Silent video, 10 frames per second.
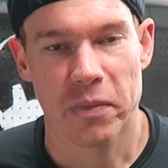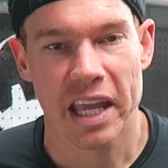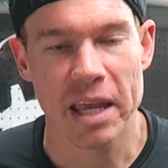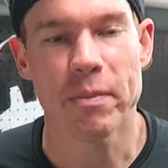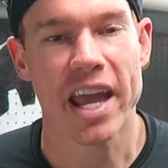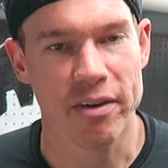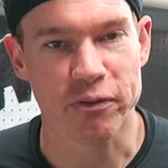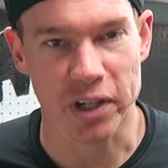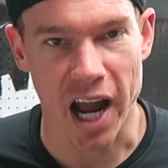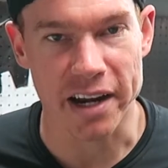He may have
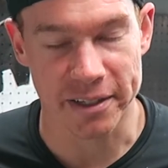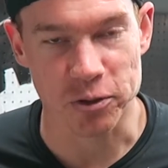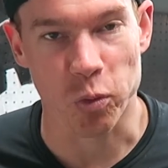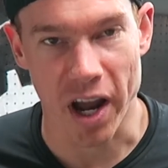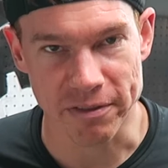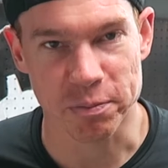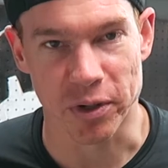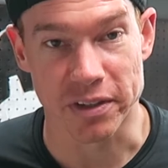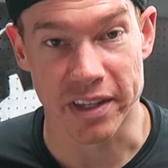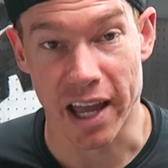forgotten his wife's
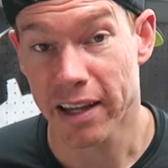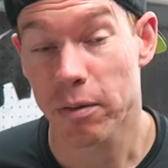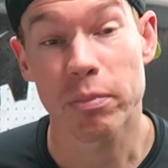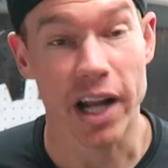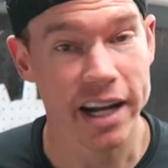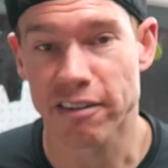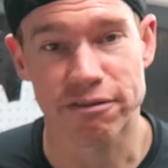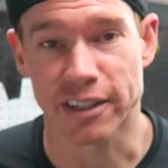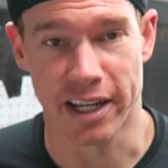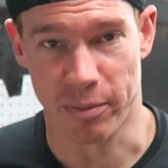birthday, but I
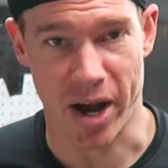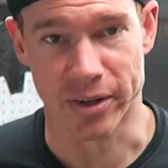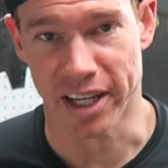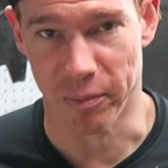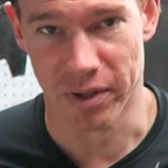didn't forget about him.